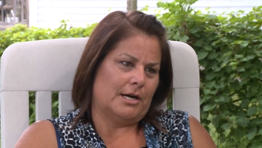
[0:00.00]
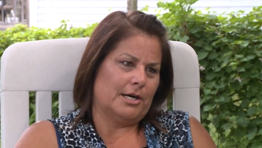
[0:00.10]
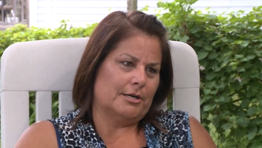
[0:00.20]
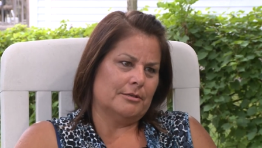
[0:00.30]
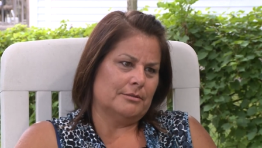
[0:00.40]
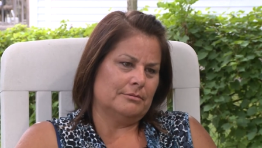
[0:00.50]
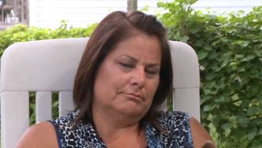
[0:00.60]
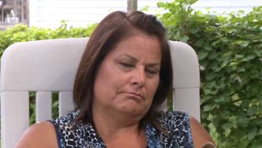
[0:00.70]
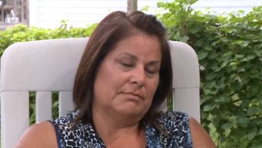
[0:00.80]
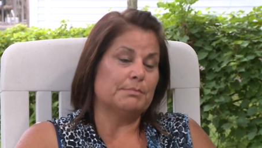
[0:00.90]
our
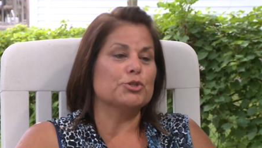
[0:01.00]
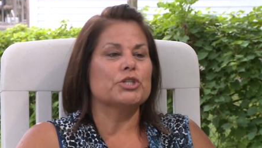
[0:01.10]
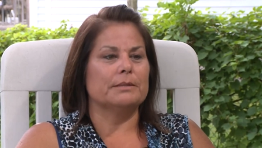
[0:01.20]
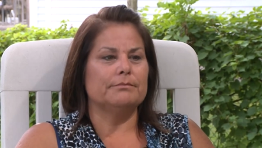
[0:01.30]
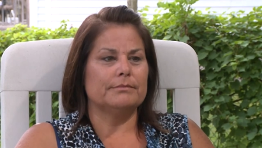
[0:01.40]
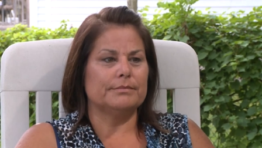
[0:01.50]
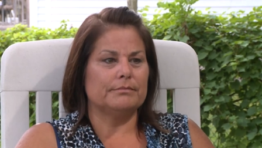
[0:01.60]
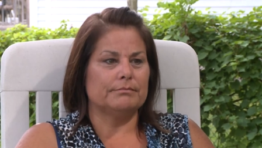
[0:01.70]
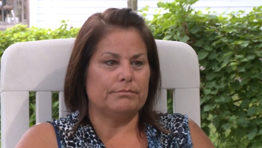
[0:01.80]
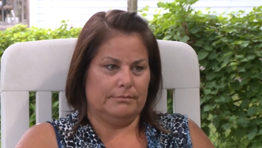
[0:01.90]
membership
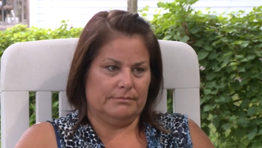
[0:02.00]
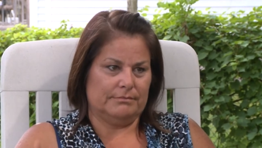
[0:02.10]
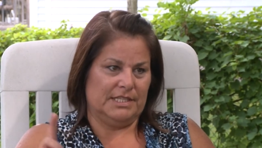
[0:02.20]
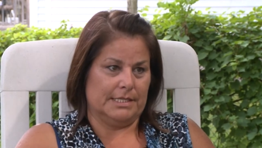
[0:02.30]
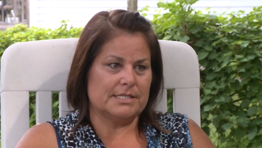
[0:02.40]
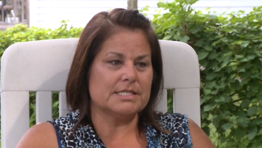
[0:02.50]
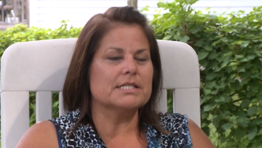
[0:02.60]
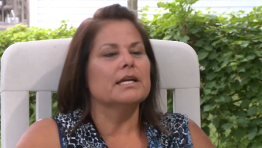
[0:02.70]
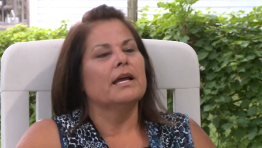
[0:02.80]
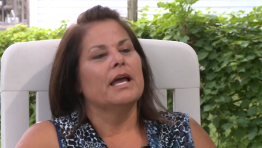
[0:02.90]
list,
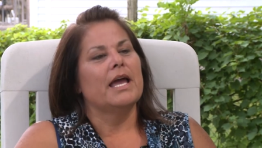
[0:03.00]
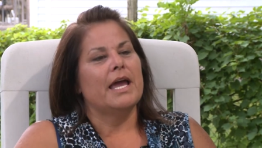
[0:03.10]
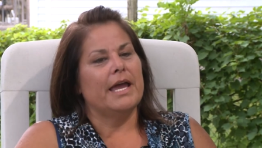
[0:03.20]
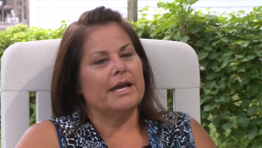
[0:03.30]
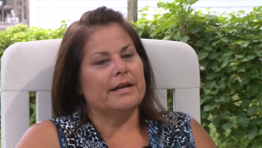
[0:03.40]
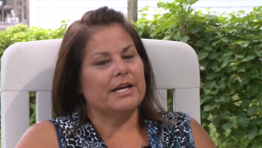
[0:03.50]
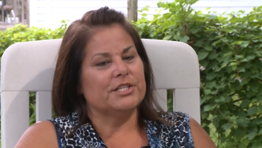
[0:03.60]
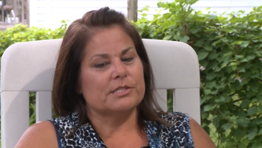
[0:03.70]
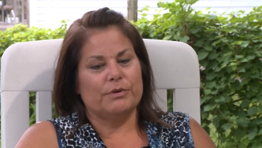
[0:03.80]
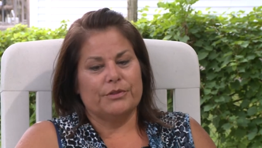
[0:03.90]
and I
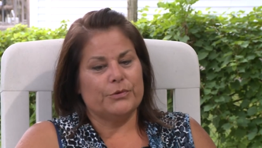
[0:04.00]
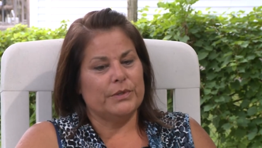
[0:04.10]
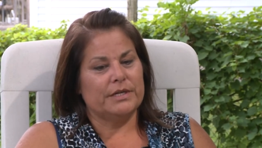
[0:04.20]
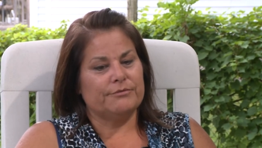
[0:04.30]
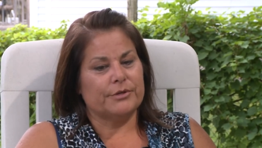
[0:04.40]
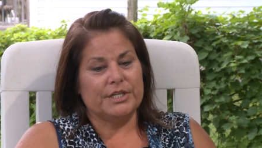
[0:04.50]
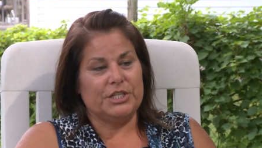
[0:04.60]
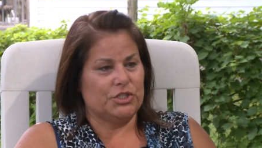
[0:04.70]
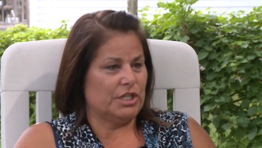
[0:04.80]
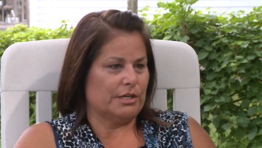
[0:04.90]
just went through it for
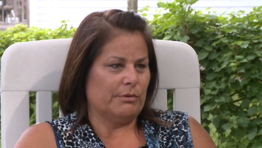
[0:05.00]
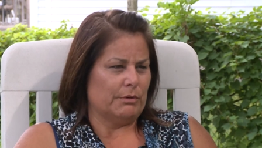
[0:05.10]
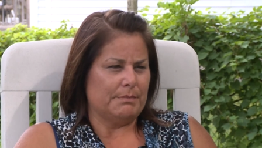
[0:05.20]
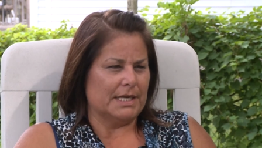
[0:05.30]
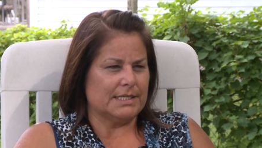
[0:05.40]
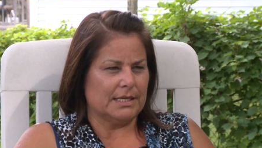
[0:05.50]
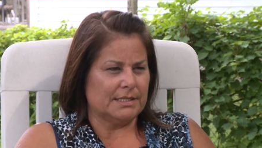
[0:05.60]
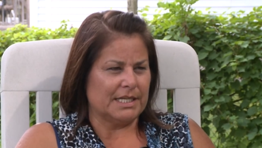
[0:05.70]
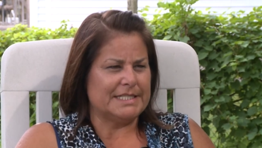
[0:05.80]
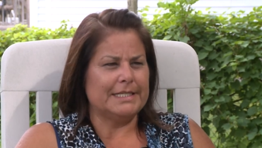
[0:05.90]
each year. We went back to
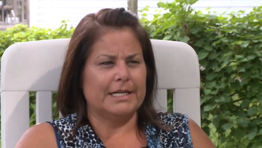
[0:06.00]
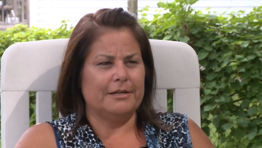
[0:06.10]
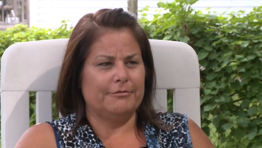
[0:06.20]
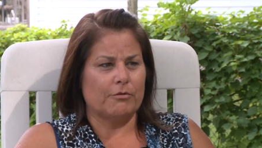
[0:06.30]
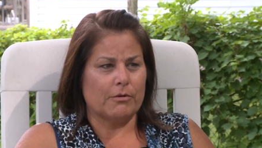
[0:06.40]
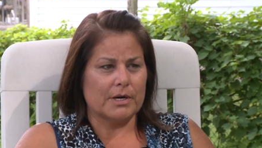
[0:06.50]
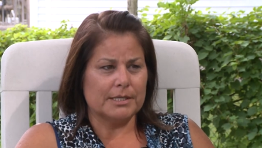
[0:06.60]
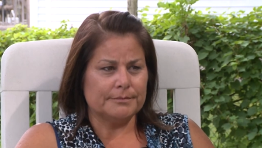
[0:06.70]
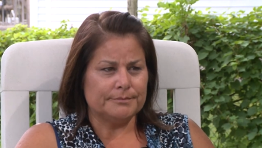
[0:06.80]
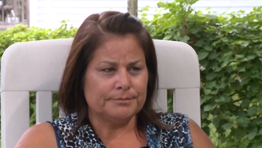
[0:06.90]
1984,
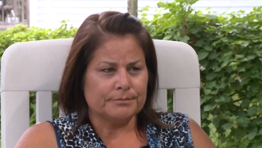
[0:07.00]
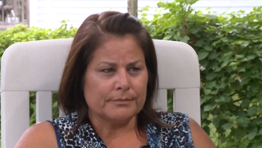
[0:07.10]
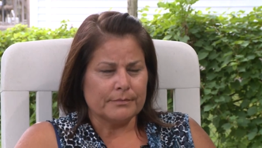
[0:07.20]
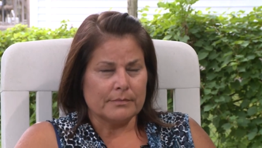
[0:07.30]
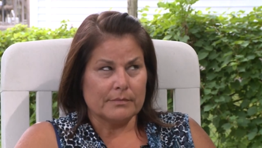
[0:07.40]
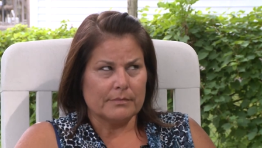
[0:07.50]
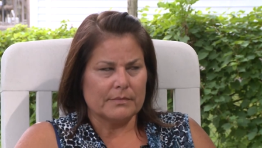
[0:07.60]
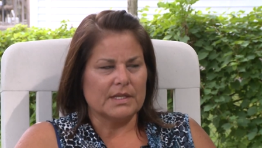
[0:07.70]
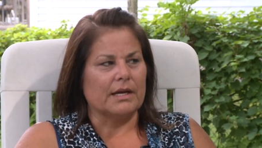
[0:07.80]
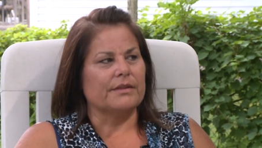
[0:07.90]

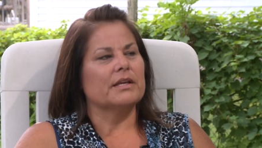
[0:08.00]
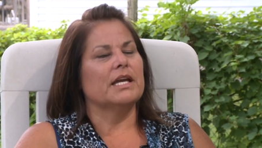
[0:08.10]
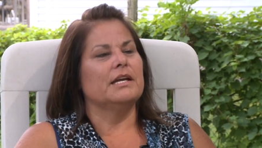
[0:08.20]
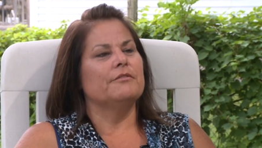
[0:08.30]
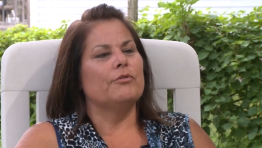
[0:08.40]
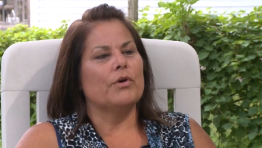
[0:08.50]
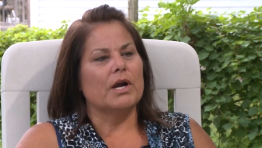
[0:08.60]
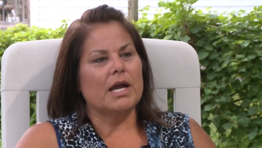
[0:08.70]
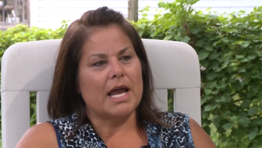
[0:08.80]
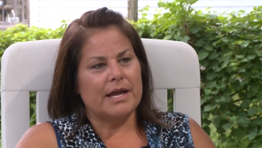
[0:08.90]
yeah, I think
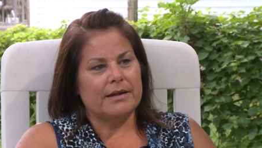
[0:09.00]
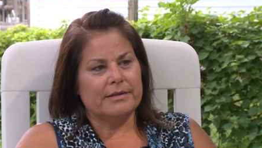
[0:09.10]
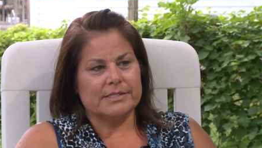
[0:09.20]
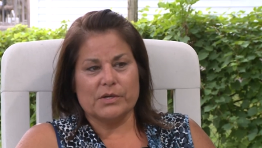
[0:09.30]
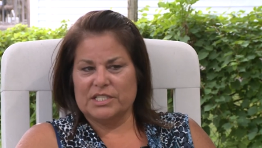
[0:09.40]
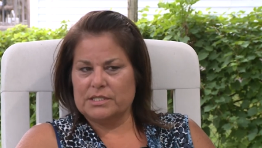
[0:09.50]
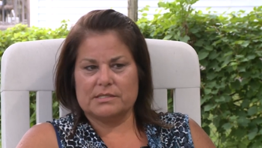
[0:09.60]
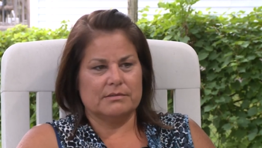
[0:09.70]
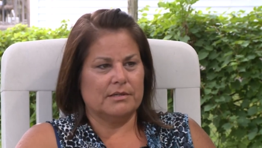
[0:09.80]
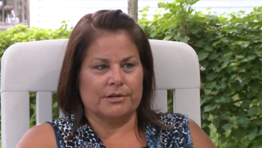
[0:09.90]
84, and so I just
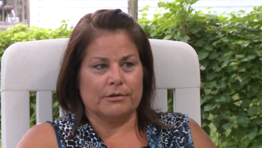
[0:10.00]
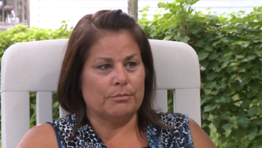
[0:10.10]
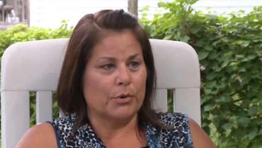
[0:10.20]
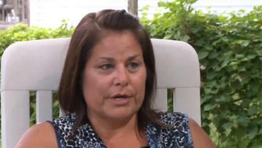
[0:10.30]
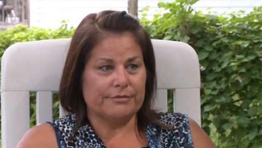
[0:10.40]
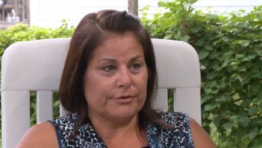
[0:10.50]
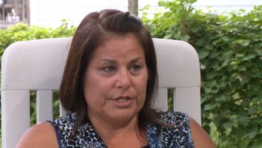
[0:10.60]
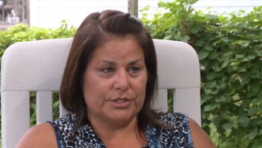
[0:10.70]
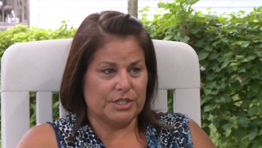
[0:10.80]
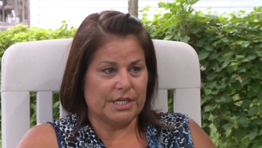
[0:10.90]
girl boy for
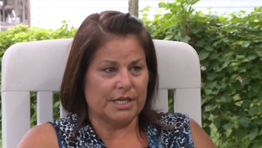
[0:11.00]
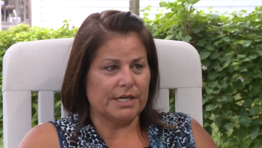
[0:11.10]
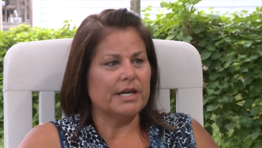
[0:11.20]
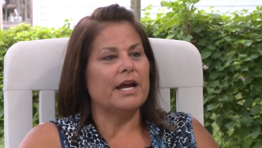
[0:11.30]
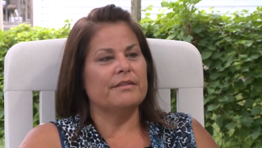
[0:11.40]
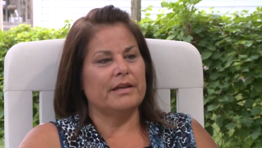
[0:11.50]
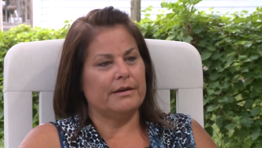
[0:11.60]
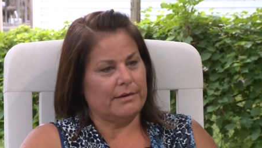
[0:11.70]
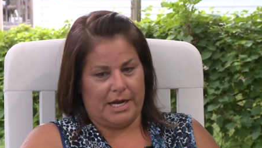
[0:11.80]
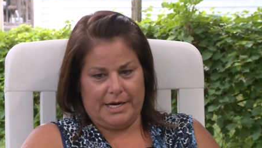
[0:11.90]
each year, and
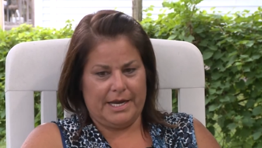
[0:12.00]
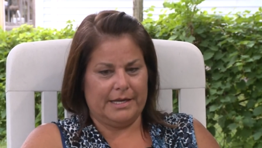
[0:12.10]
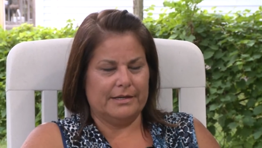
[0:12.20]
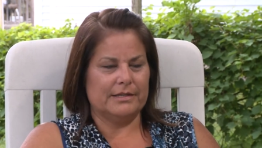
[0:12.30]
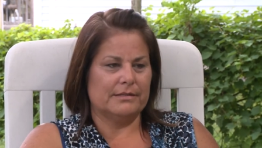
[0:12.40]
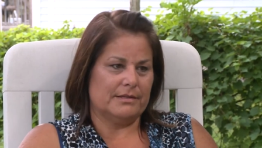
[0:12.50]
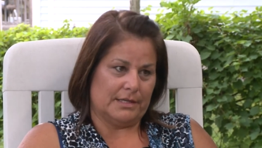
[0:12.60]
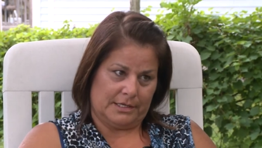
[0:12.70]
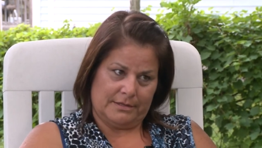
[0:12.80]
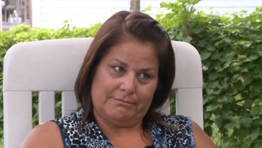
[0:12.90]
then I handed
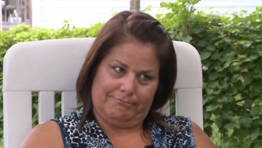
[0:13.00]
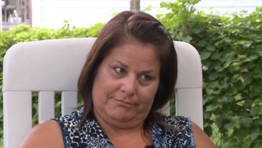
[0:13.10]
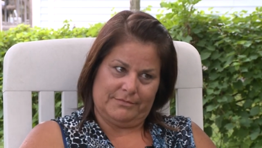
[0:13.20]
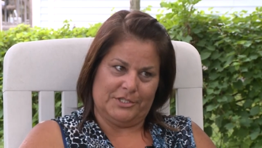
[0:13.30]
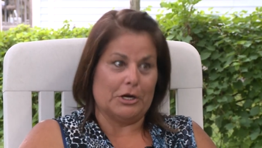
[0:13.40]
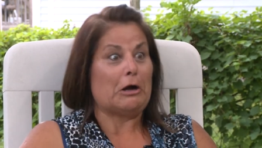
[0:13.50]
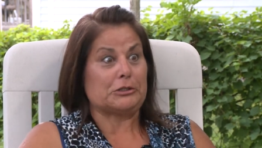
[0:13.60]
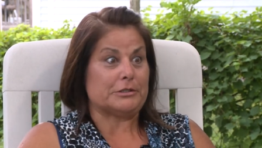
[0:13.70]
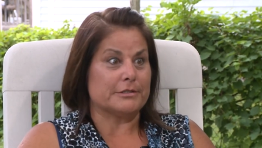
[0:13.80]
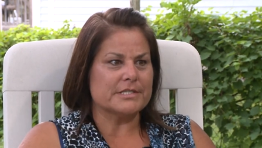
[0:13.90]
the the
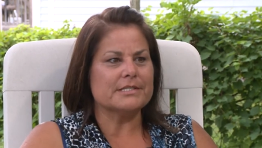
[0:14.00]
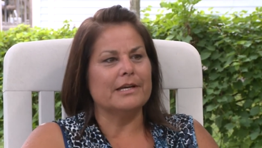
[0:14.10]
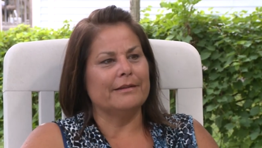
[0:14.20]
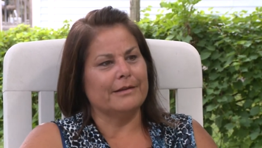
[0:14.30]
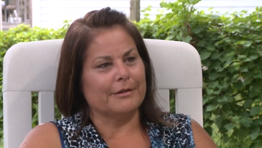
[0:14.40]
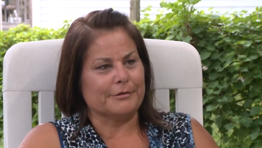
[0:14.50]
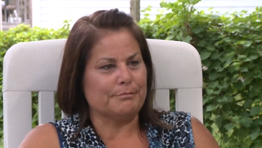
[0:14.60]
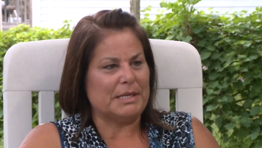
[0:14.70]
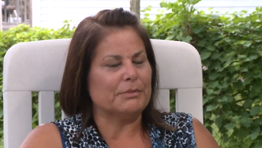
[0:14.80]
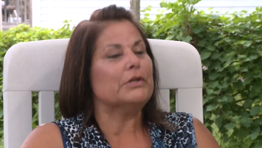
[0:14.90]
doctors and the other
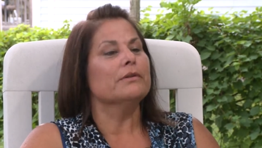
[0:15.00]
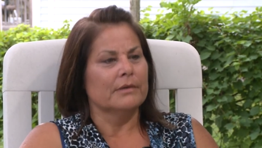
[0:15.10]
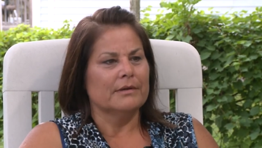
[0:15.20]
people